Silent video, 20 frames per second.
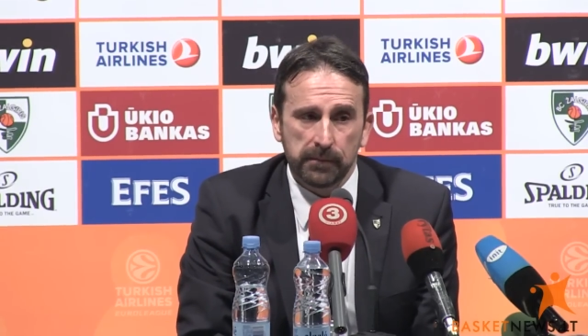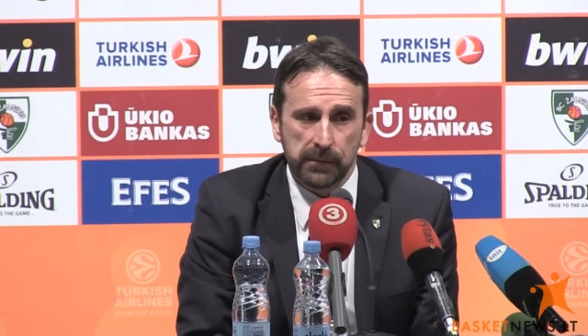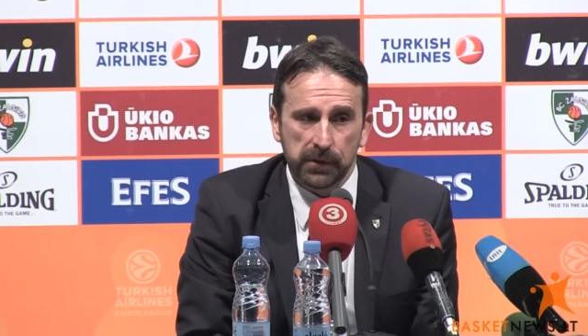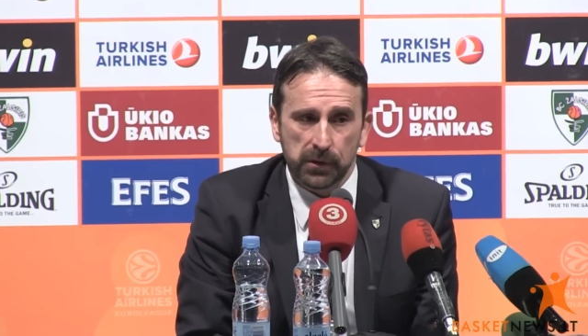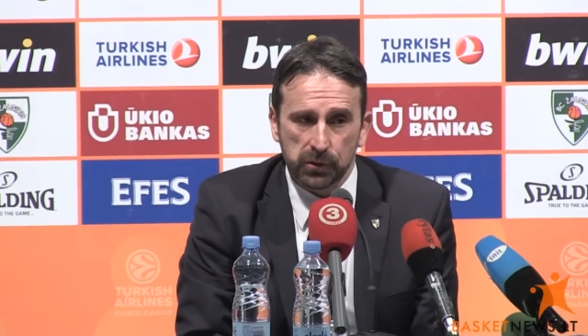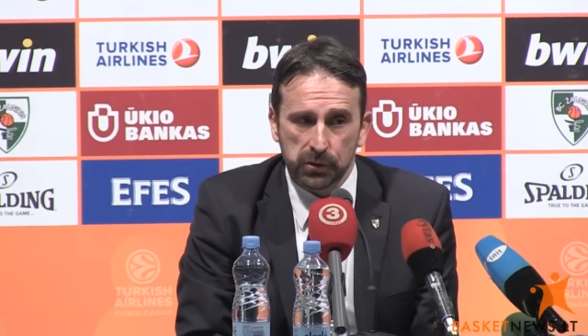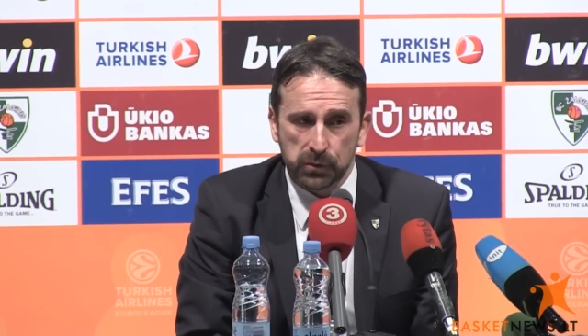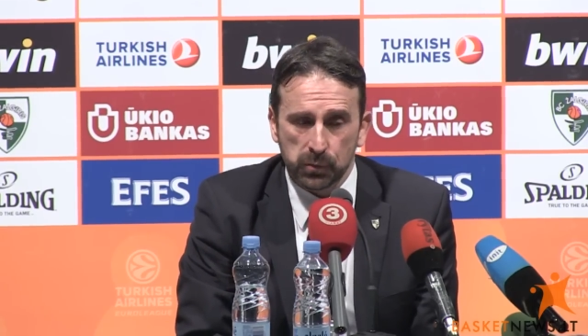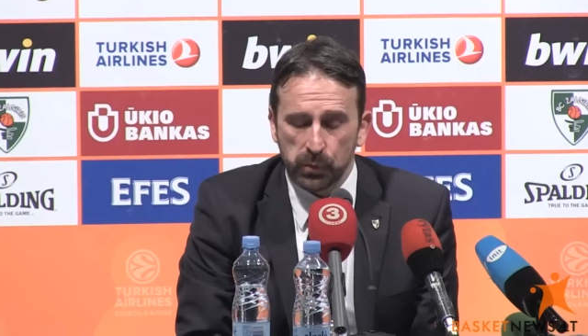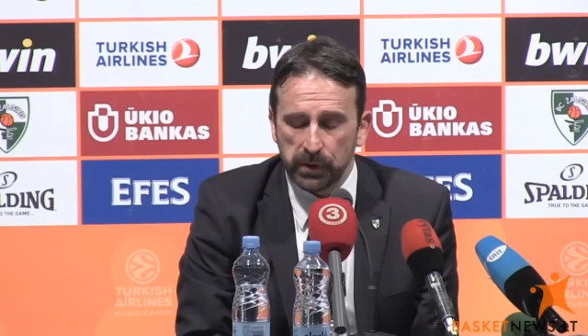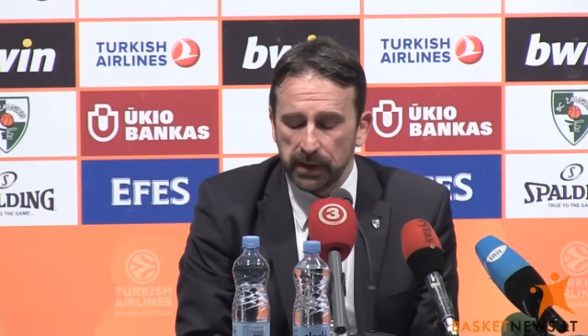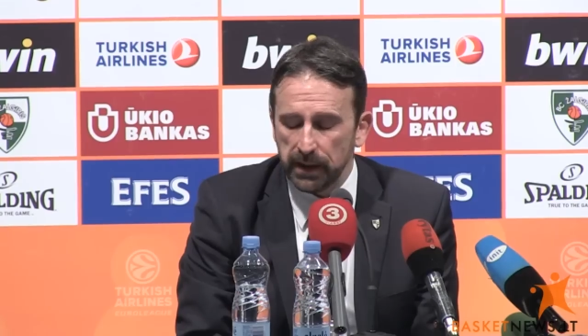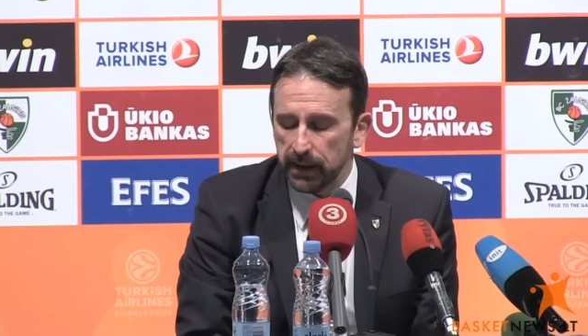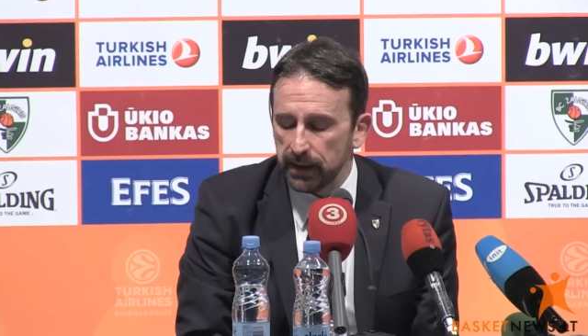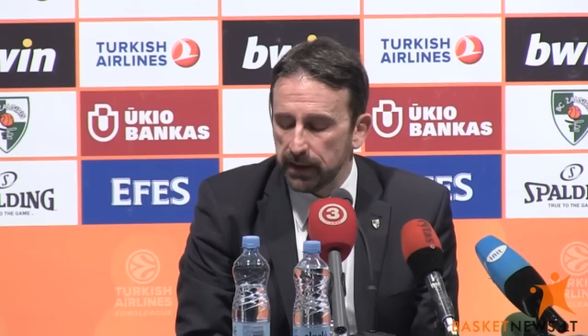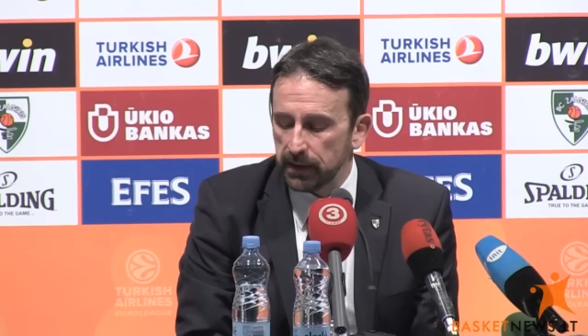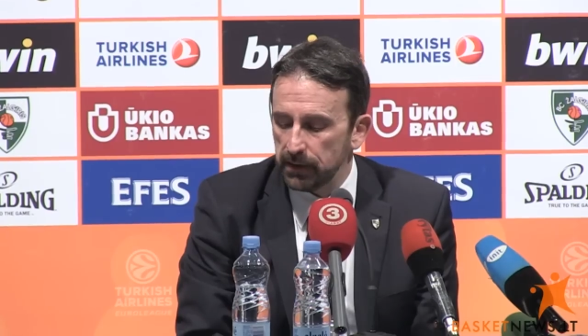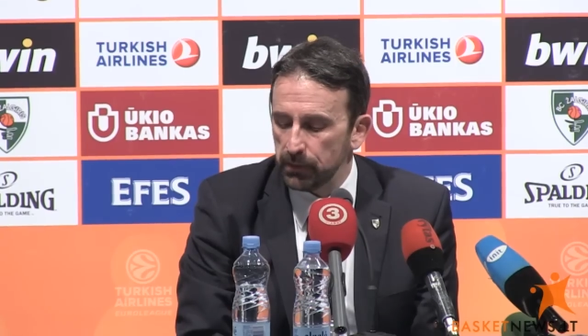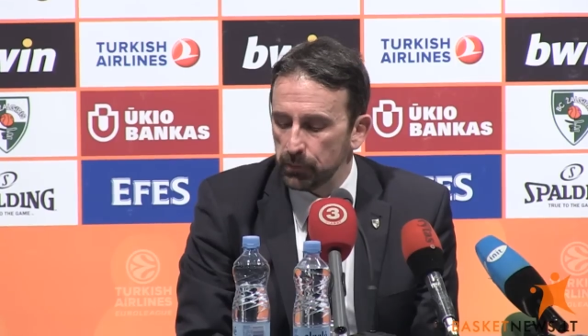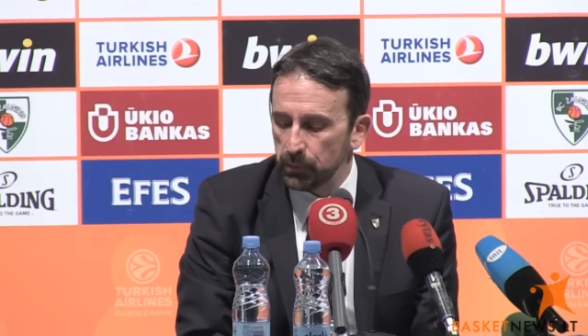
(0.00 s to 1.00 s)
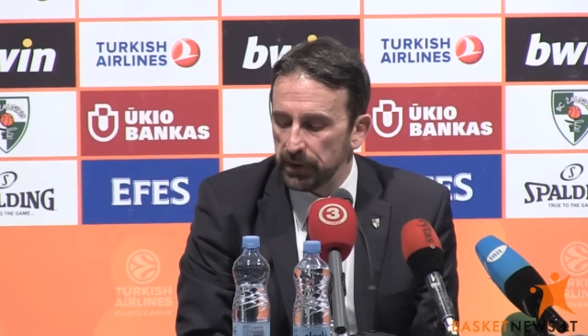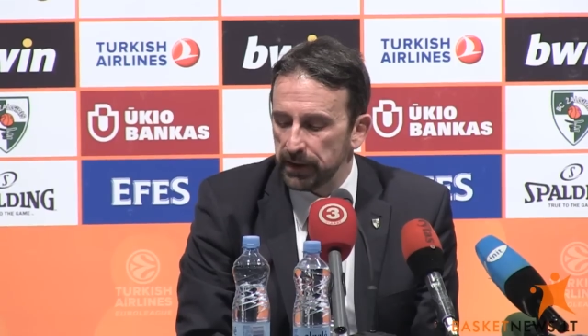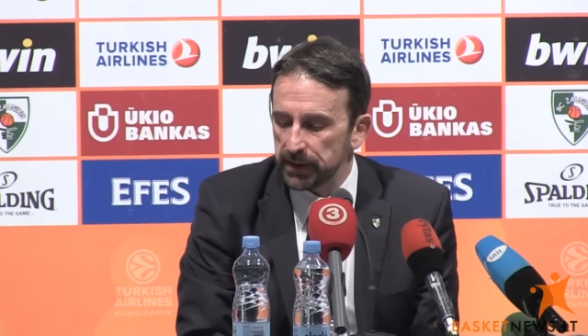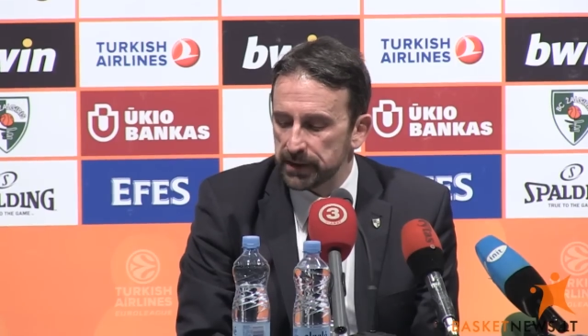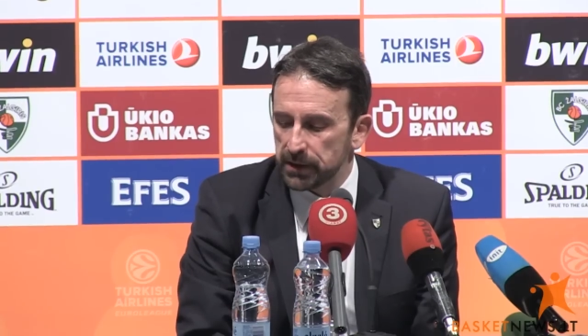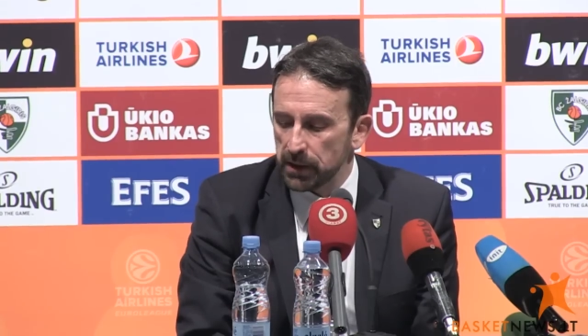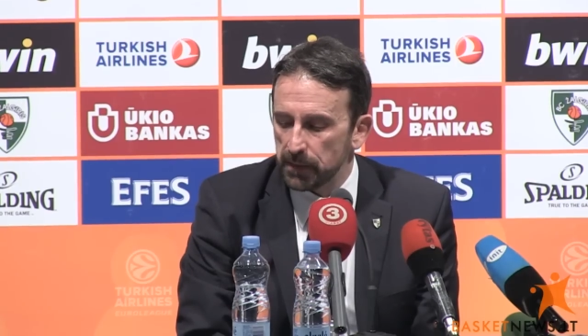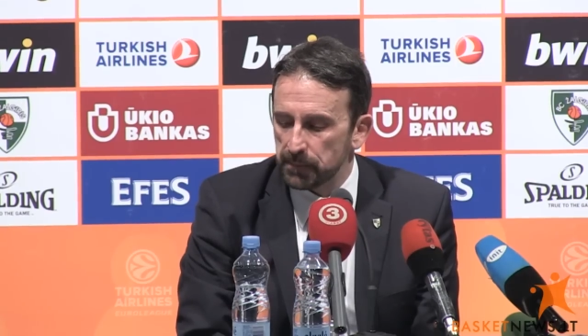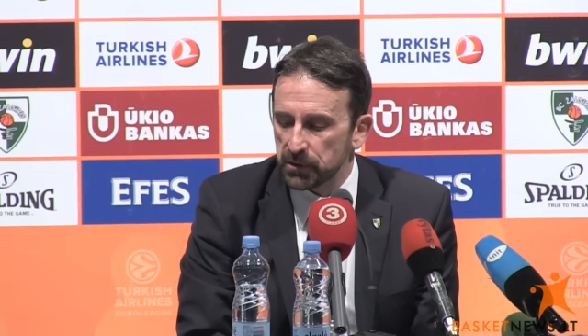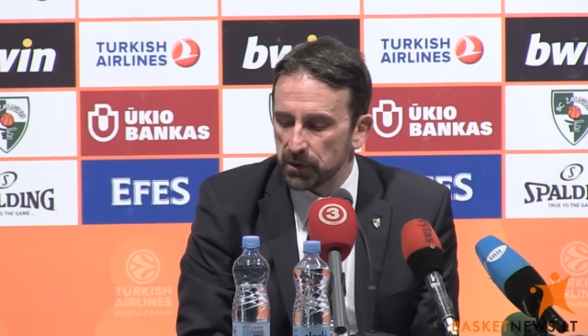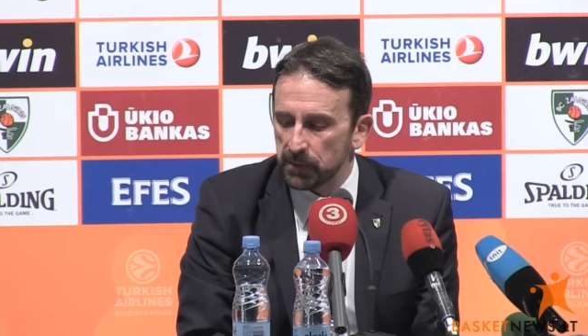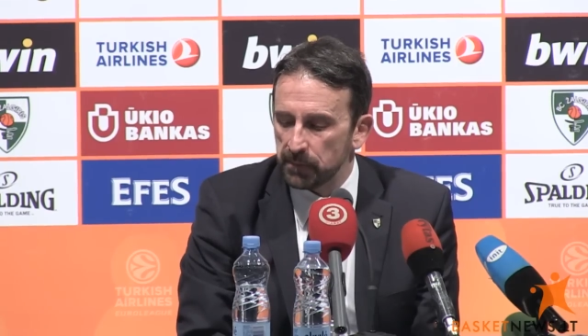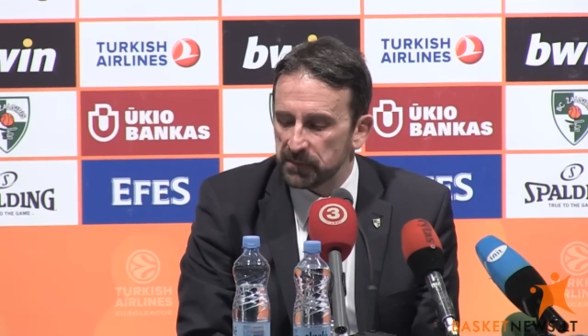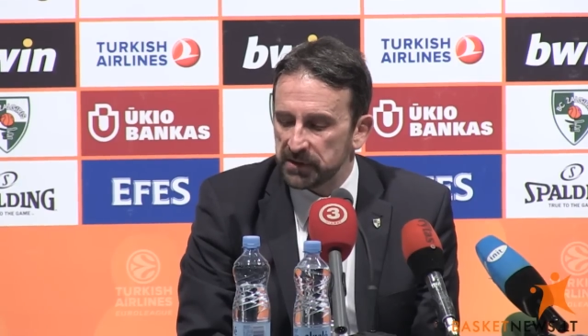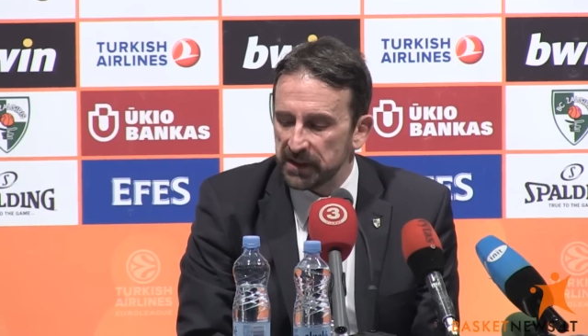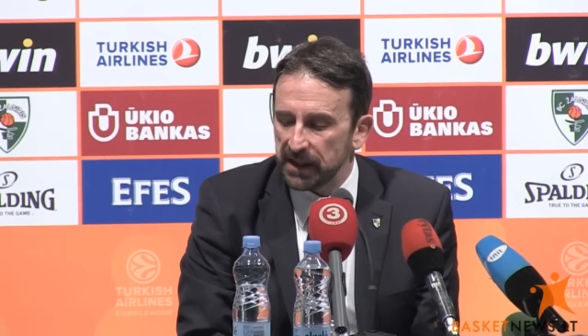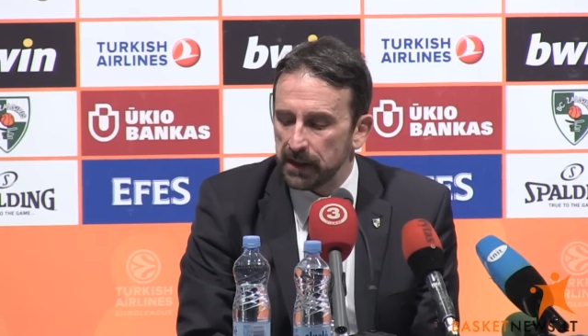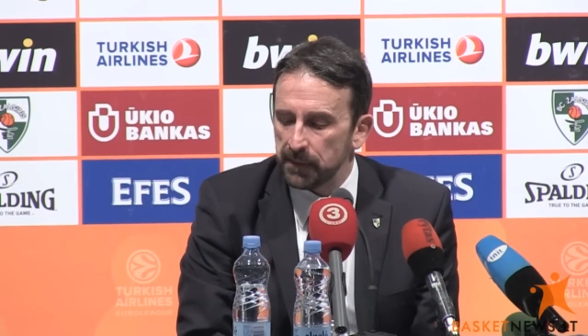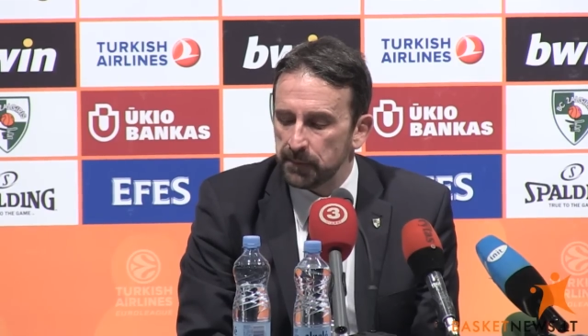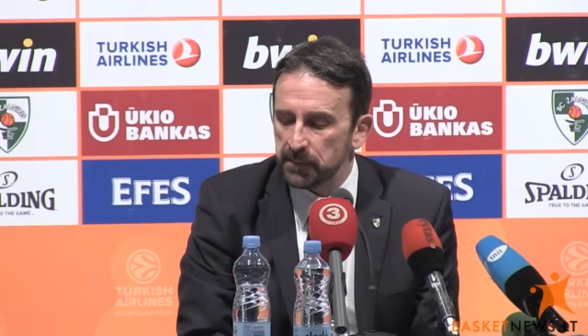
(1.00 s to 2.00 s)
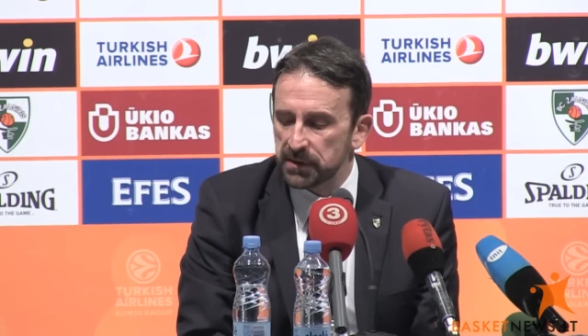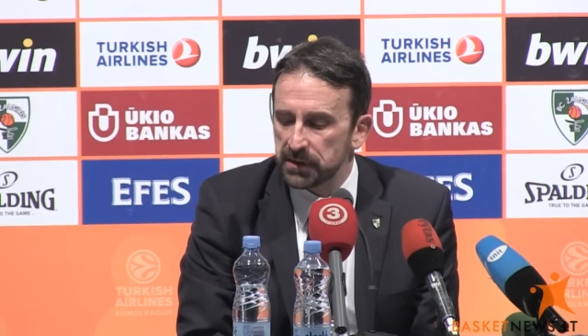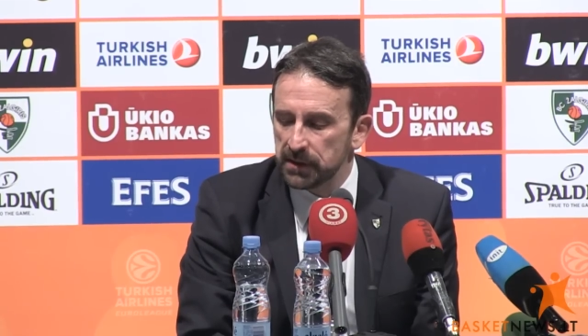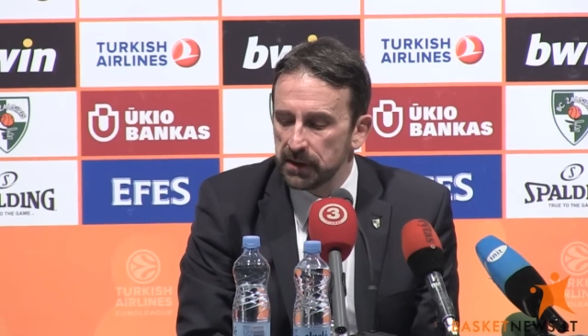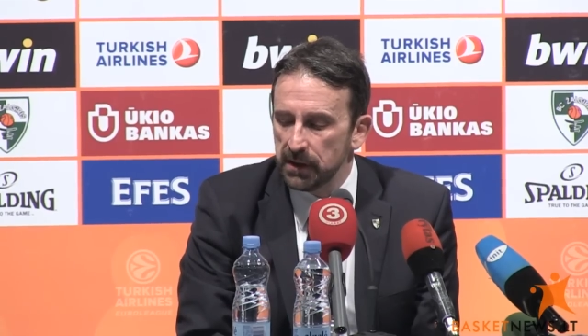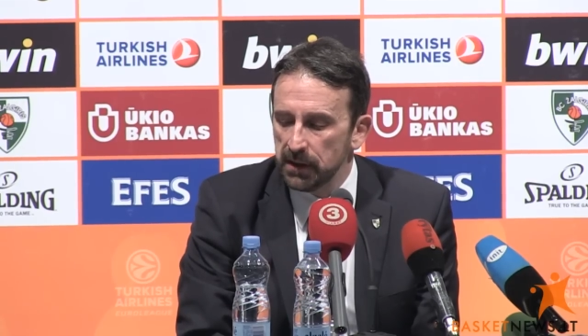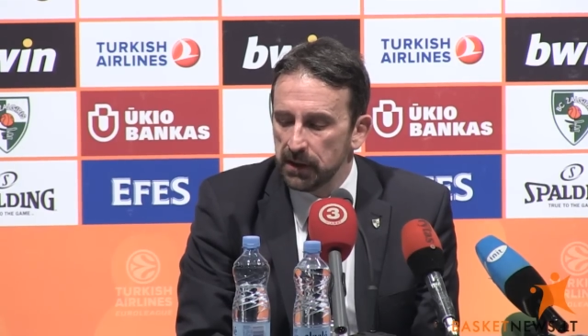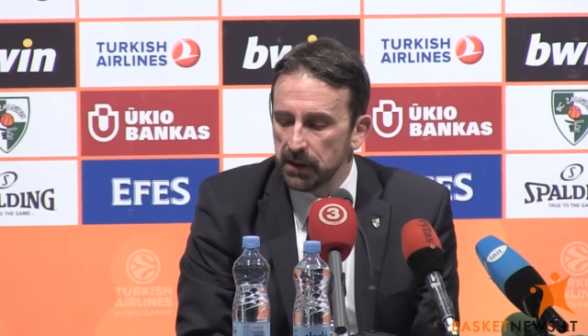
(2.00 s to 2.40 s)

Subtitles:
because we are stopped sometimes.